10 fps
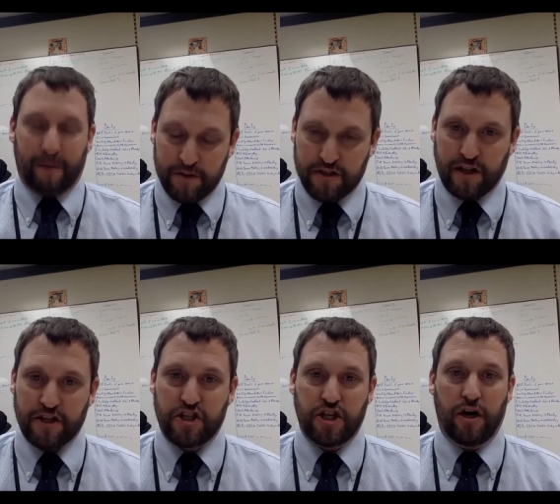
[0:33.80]
I'm just going
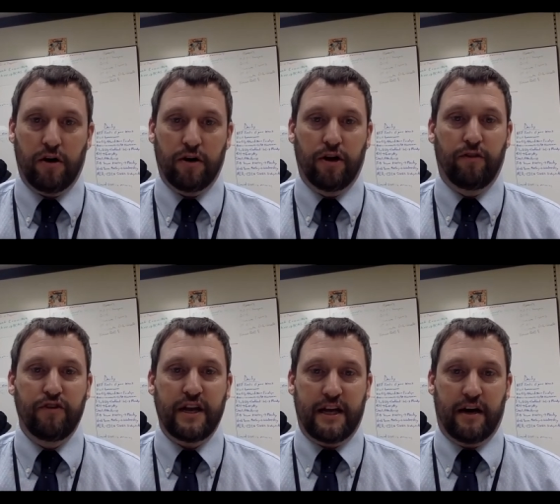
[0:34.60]
to show a little
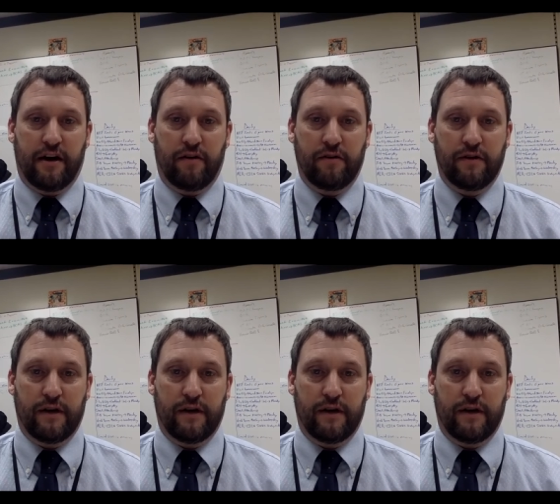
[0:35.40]
video